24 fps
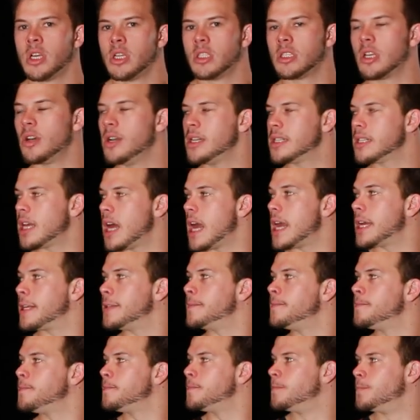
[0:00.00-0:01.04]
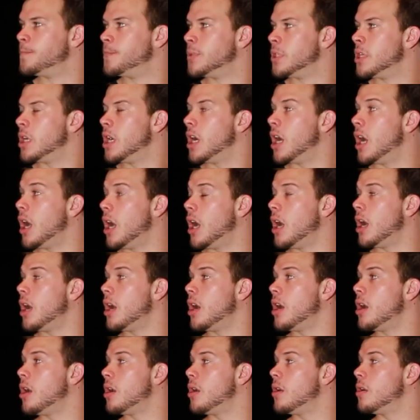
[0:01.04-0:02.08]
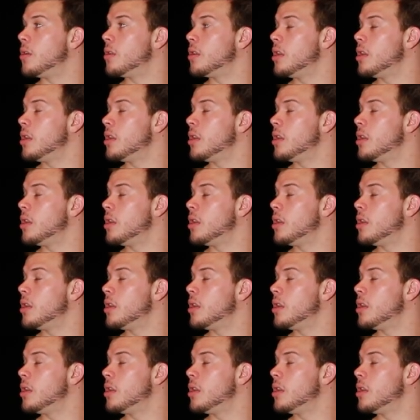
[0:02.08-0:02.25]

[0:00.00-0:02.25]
So he's like, oh,